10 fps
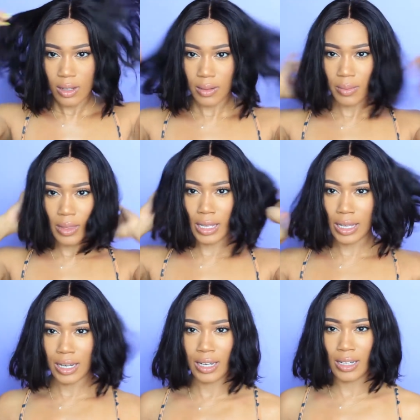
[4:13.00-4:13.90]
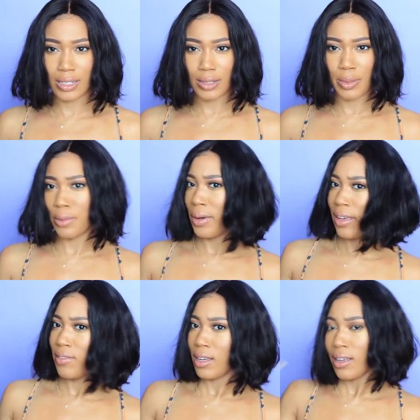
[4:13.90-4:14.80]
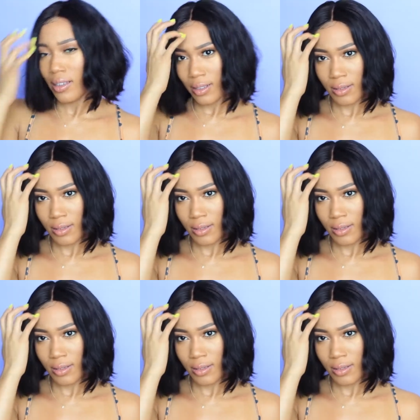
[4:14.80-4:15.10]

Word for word: I'm thinking it needs to be wavy.